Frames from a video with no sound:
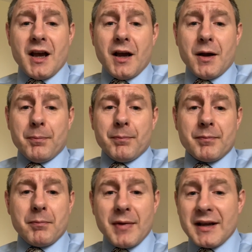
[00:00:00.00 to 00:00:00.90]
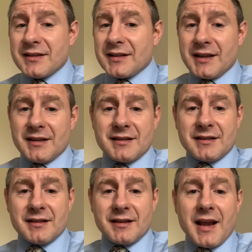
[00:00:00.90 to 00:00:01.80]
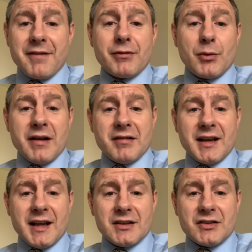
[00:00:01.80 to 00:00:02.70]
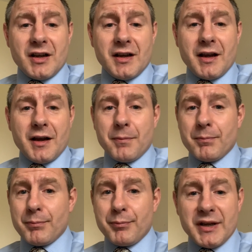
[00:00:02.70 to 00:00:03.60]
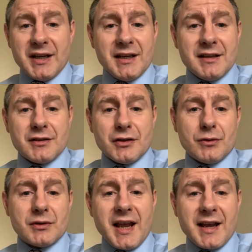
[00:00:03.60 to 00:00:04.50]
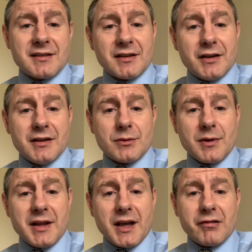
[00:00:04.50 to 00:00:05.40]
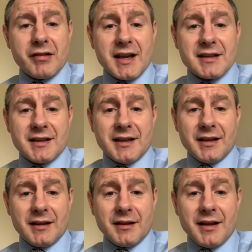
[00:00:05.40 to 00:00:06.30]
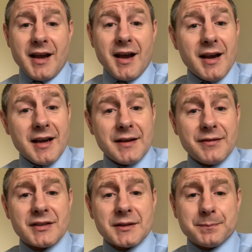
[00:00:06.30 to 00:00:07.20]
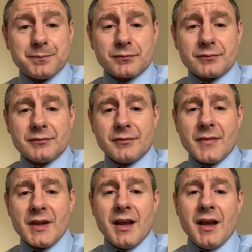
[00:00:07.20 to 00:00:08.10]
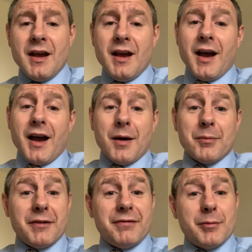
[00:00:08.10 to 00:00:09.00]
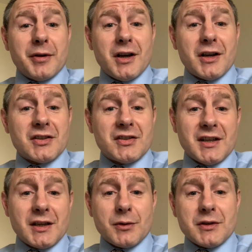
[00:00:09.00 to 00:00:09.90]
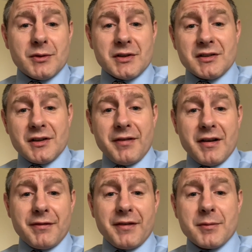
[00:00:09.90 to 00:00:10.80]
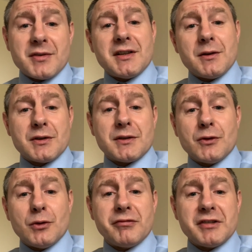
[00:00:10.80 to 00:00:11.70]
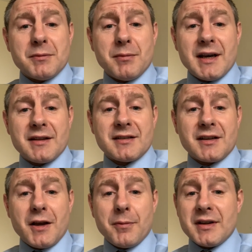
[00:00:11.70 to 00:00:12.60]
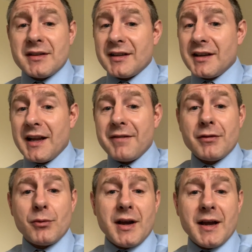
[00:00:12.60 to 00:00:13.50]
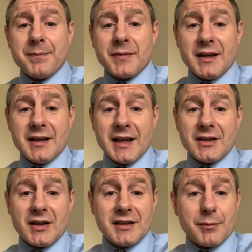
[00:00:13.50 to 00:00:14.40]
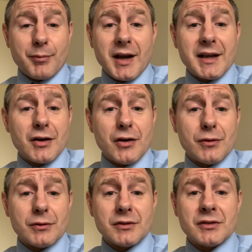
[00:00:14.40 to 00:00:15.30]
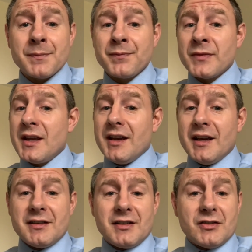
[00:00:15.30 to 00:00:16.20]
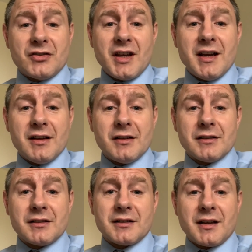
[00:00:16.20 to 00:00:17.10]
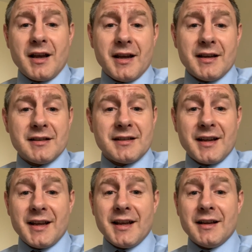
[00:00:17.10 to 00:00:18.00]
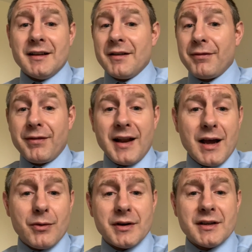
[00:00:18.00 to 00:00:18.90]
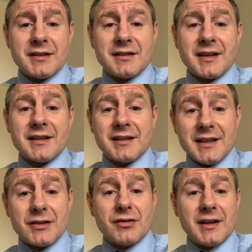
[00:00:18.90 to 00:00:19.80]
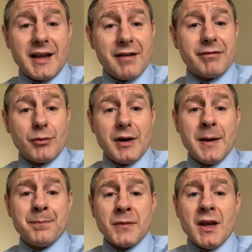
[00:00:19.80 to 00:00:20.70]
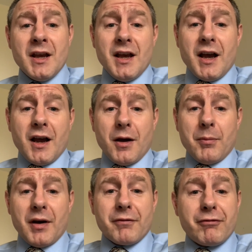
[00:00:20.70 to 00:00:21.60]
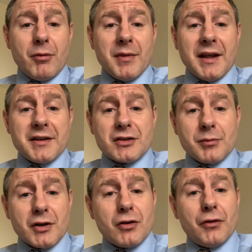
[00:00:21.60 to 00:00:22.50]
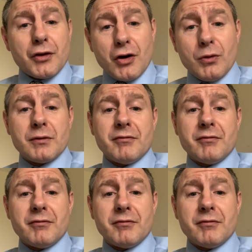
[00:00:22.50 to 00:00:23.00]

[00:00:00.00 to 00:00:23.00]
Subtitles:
Maths is everywhere in nature. Bees use hexagons when they're creating their hives. The Fibonacci sequence, which is a very famous sequence of numbers in maths, is seen everywhere in nature. It's in pine cones, it's in shells, it's in flowers, it's literally everywhere. And from that, there's something called the golden